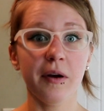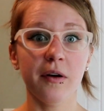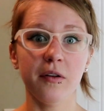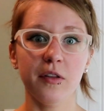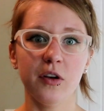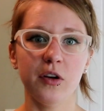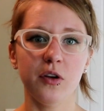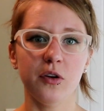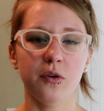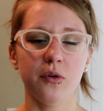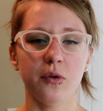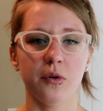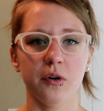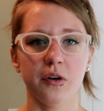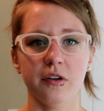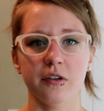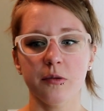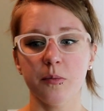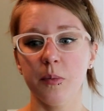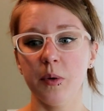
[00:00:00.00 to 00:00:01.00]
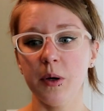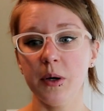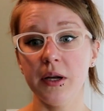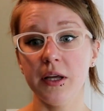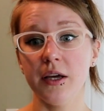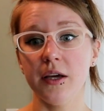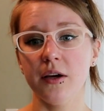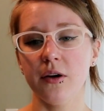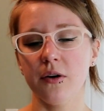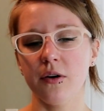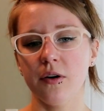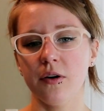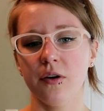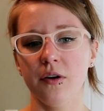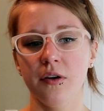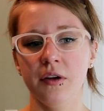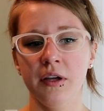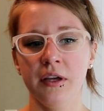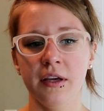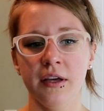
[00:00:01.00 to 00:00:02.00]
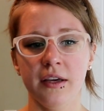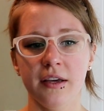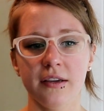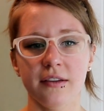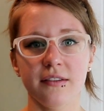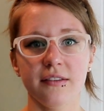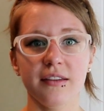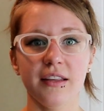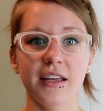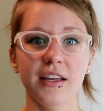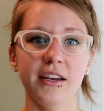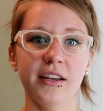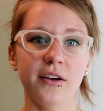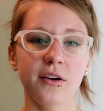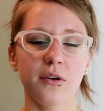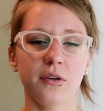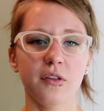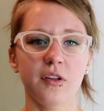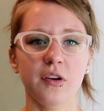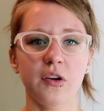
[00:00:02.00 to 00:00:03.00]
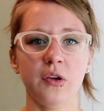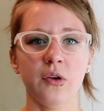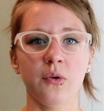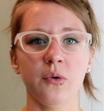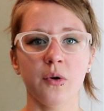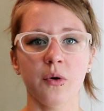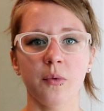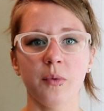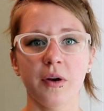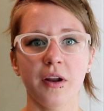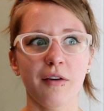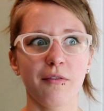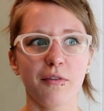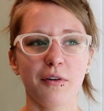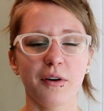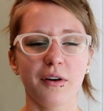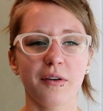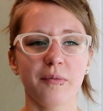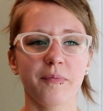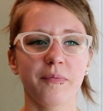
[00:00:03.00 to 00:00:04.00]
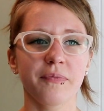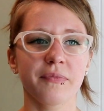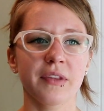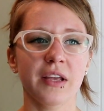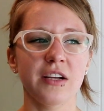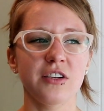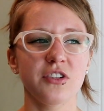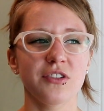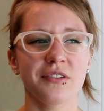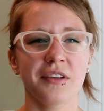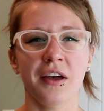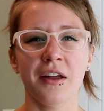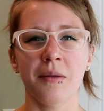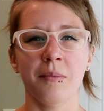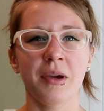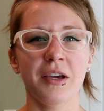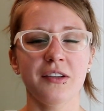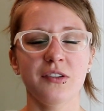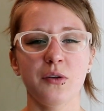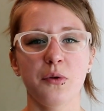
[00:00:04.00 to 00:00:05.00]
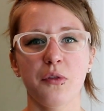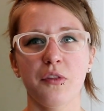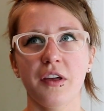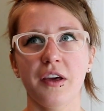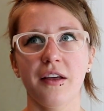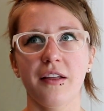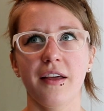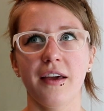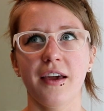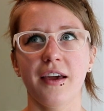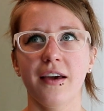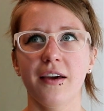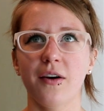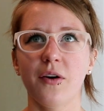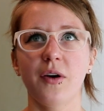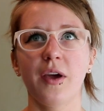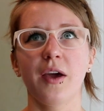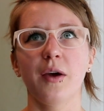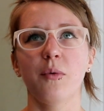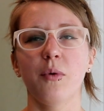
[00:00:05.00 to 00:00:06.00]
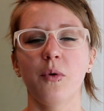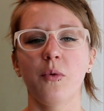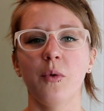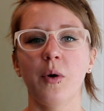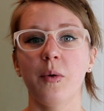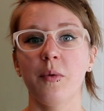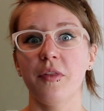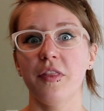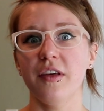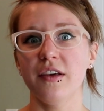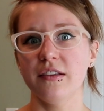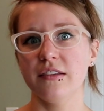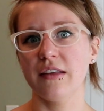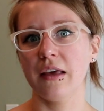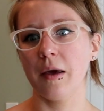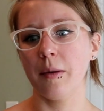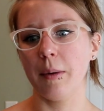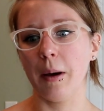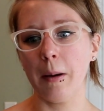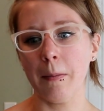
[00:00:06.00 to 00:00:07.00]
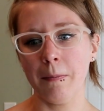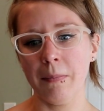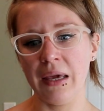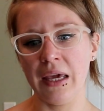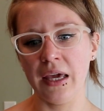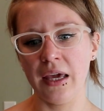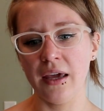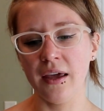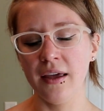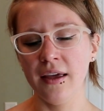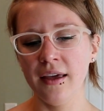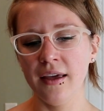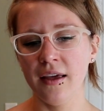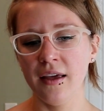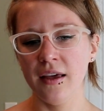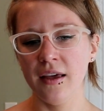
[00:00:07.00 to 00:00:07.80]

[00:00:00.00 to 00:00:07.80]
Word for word: better than you or is pretty or is skinnier than you or whatever, it just kind of makes you think like, okay, well, what would they say about me?